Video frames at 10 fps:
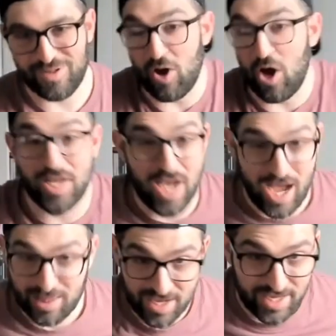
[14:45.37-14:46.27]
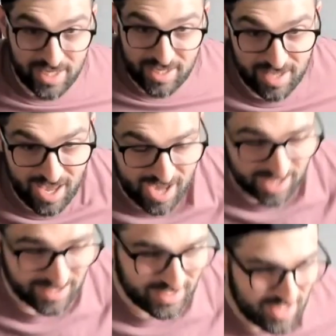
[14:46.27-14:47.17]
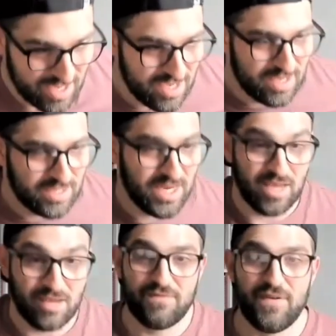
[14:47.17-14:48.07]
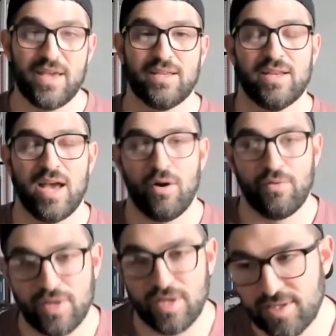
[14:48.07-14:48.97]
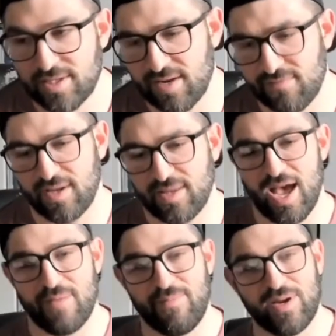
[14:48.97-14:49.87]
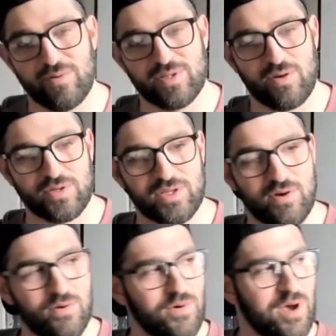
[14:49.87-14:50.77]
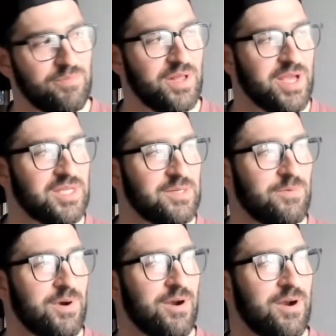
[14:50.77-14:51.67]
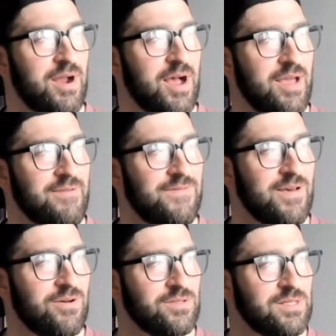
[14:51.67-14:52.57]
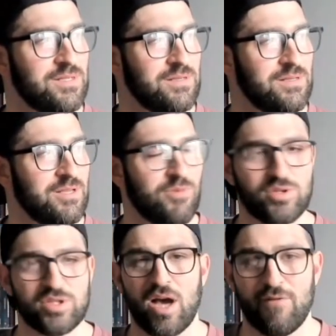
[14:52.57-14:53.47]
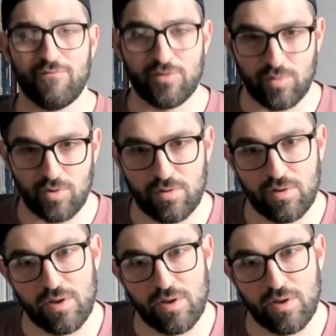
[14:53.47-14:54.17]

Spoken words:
body I like, and staying fit and healthy and stuff like that. But it was also a place where I felt the most comfortable.